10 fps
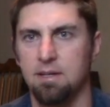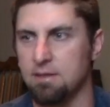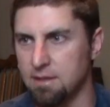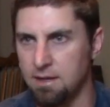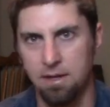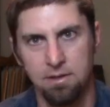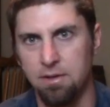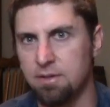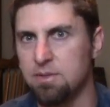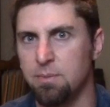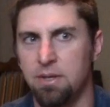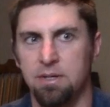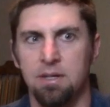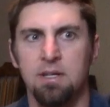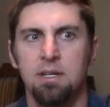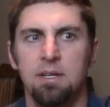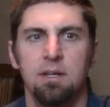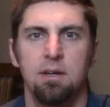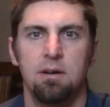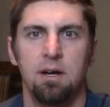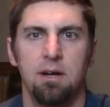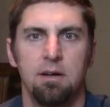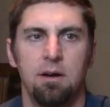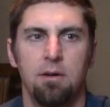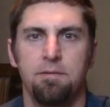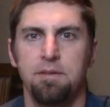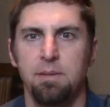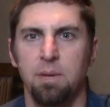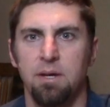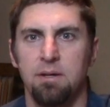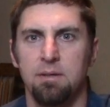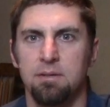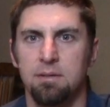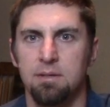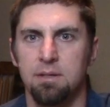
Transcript: And I know there's some other all-female